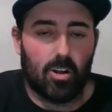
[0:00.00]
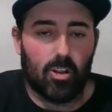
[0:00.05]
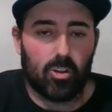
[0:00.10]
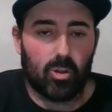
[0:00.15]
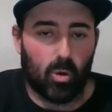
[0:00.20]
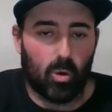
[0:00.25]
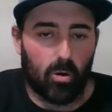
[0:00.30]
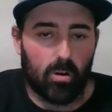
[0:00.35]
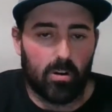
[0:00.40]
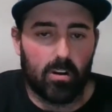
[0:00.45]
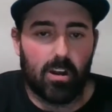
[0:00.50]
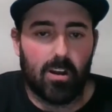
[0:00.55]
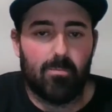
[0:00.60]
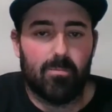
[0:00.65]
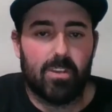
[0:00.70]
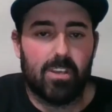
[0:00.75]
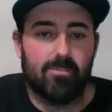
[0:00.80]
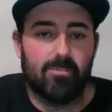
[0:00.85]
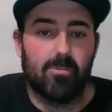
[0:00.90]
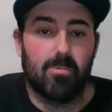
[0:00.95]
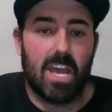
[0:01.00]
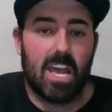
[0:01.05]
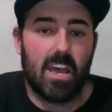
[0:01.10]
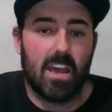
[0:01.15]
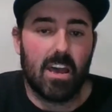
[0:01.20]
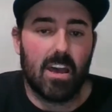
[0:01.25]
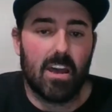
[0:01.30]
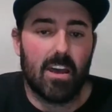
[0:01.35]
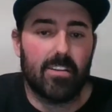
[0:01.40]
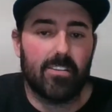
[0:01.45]
all tore up, give him a
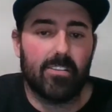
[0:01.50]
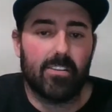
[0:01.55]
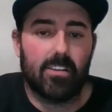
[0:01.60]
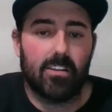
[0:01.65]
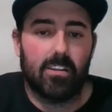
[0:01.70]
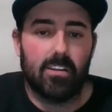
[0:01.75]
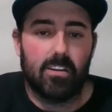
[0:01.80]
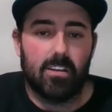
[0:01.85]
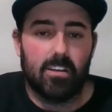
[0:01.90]
hand,